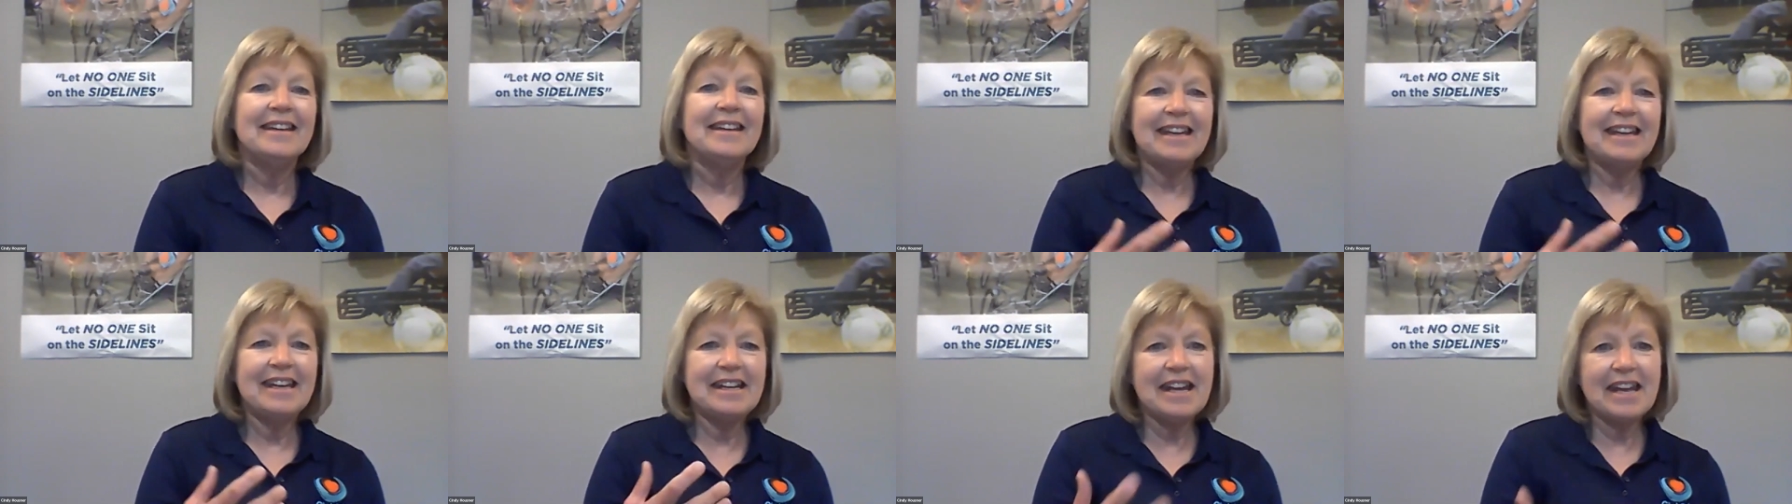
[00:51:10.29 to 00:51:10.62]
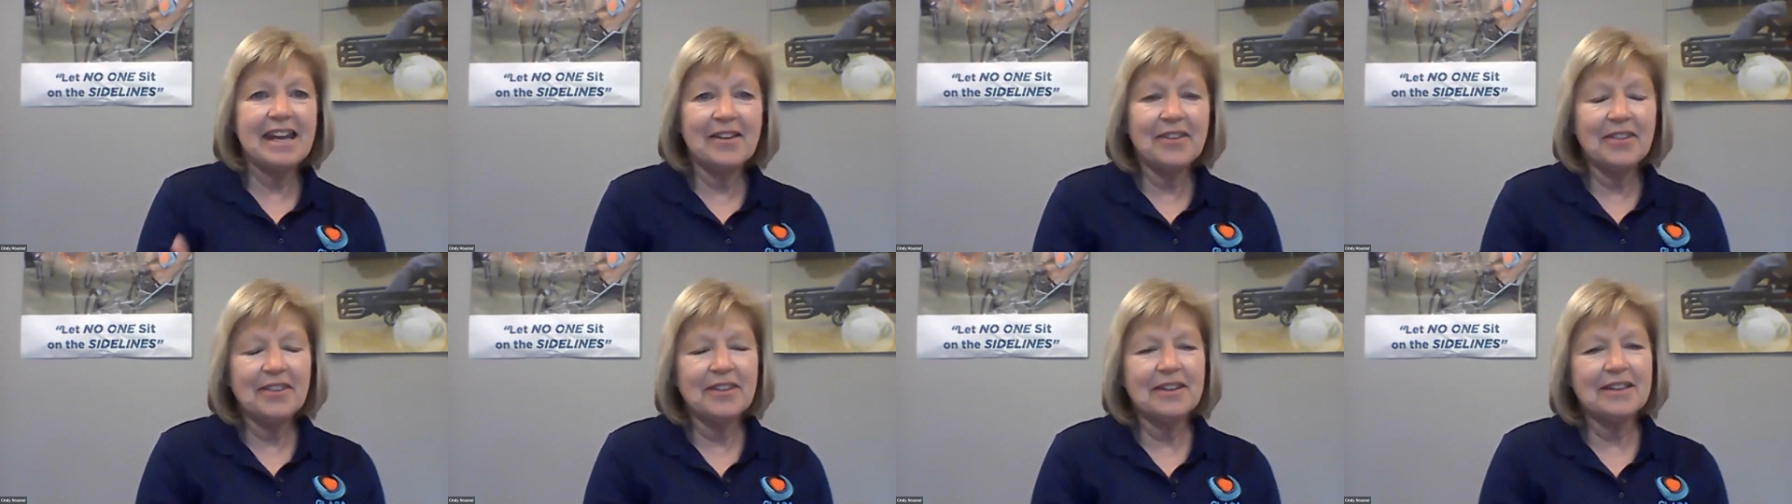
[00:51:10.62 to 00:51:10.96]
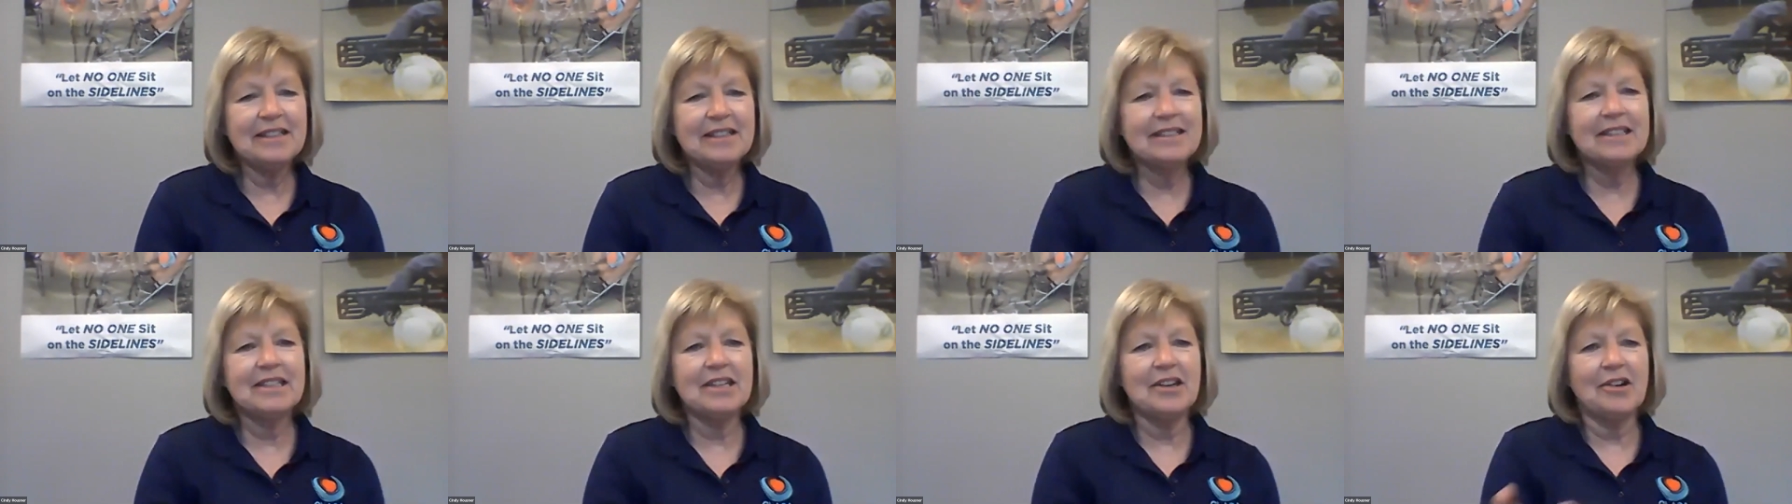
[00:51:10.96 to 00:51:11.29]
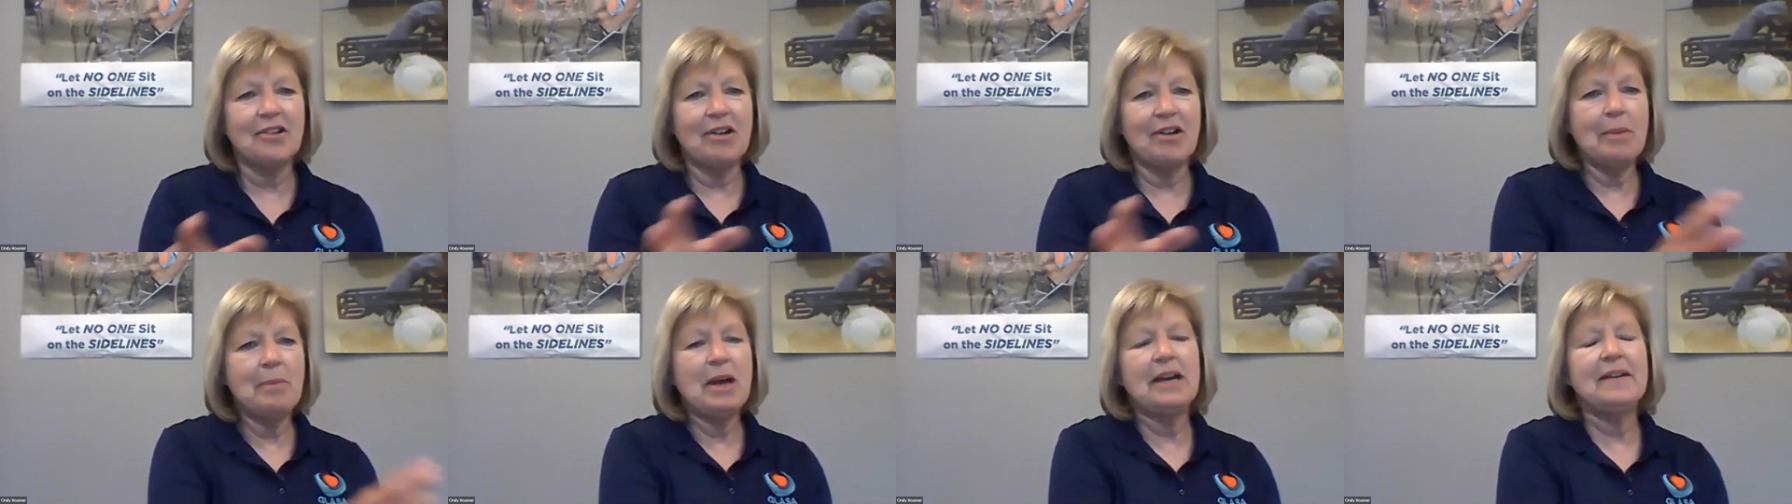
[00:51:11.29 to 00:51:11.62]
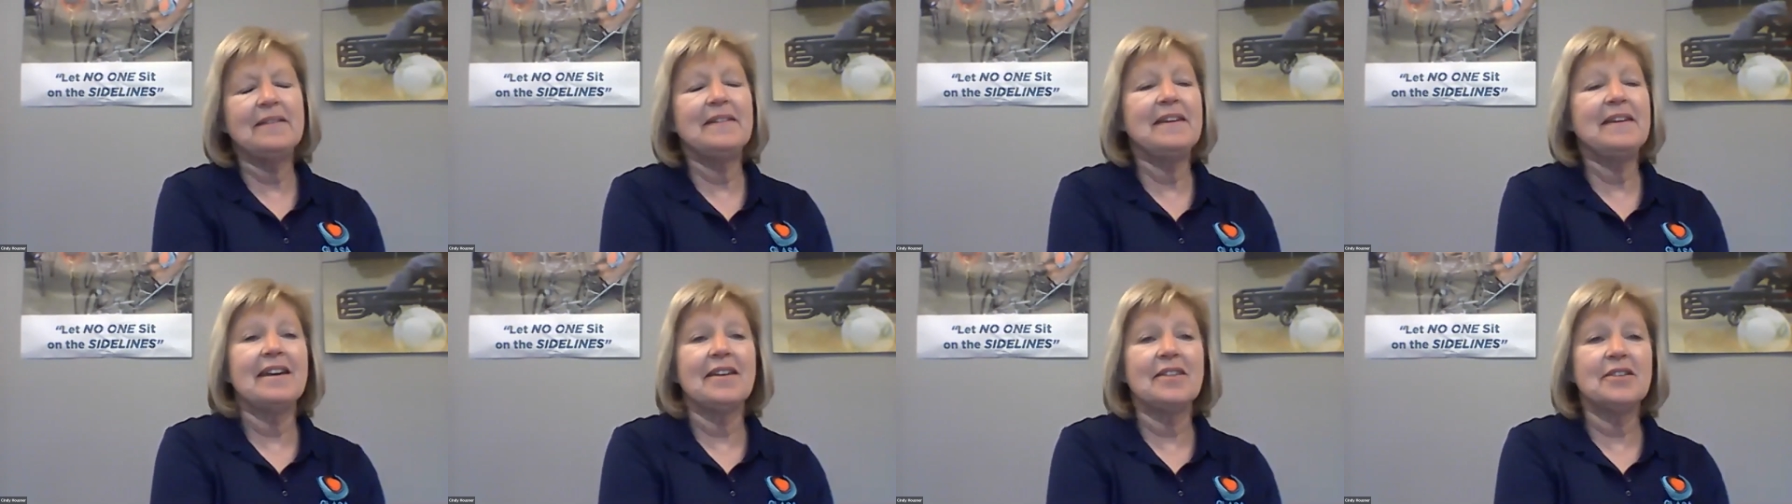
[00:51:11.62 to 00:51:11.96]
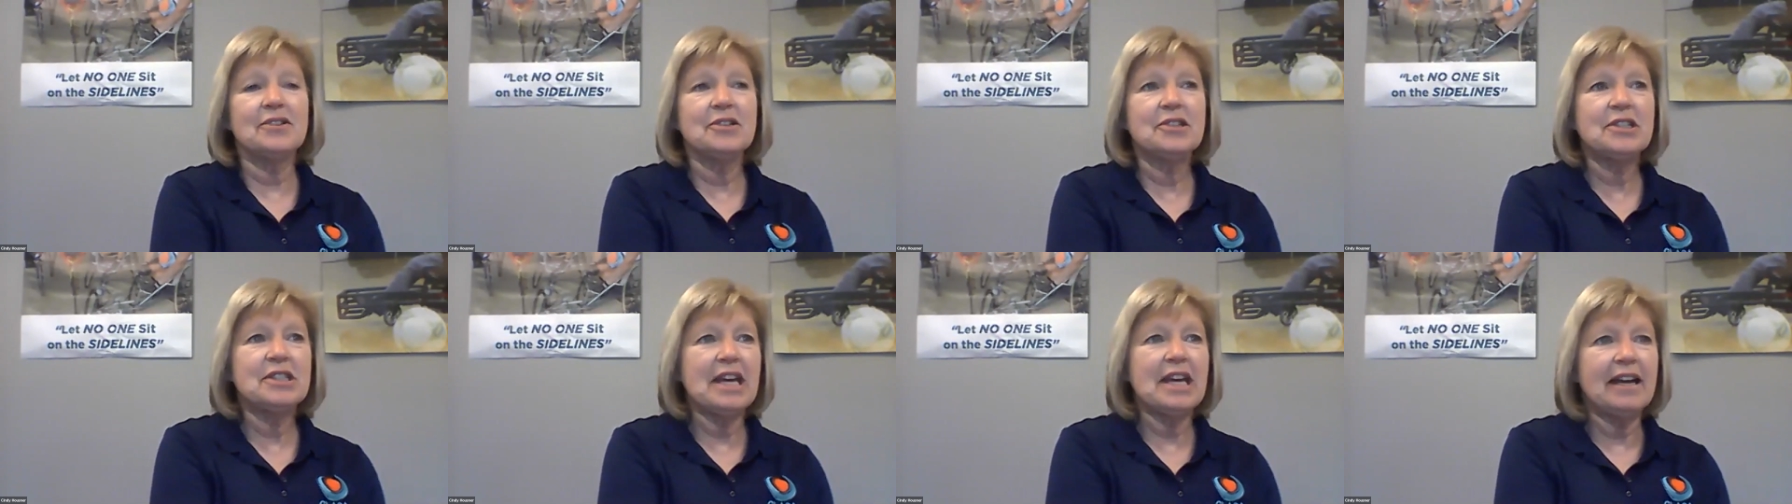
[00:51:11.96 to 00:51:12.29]
an athlete, so I'm on the
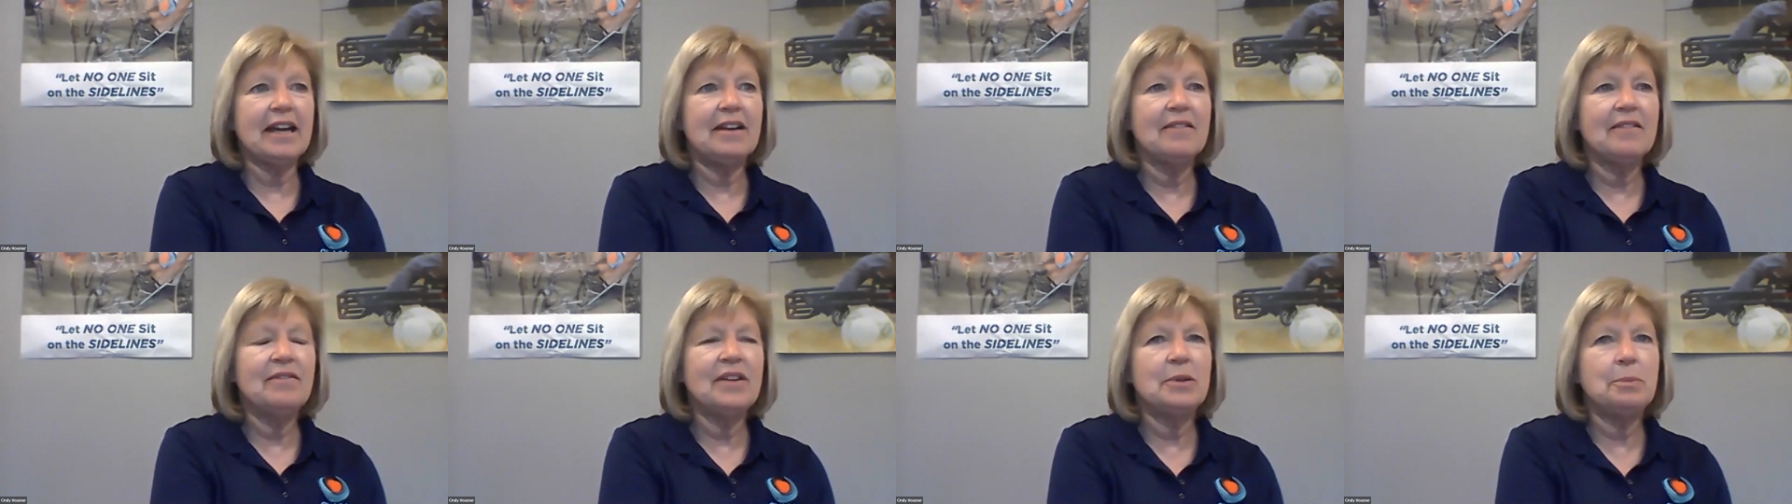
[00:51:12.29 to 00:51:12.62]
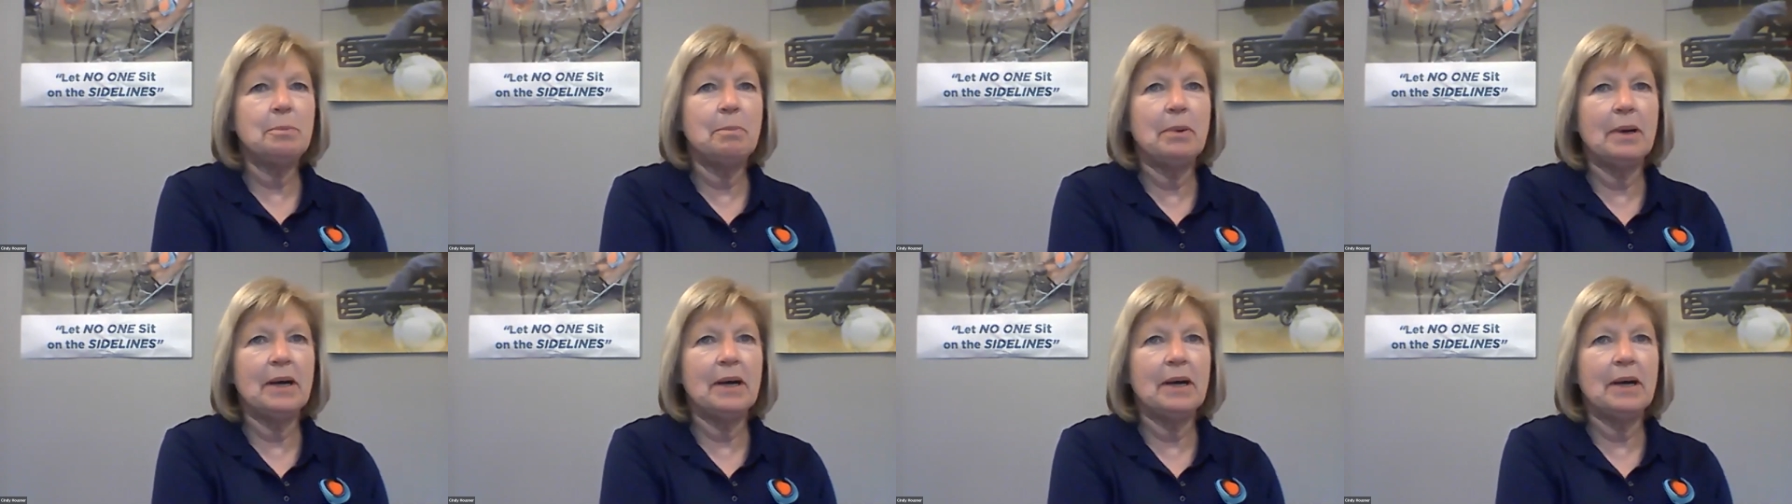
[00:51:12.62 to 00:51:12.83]
other side of it,